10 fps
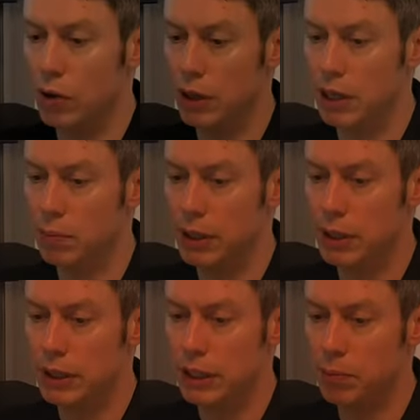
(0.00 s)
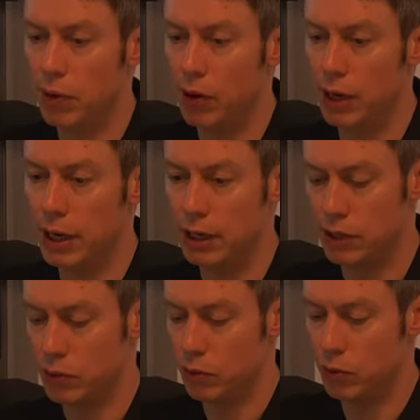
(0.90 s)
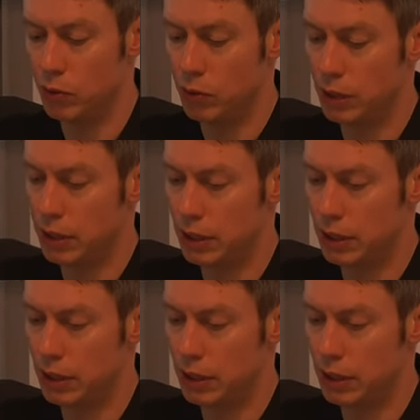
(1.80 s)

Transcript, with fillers: a little bit deeper into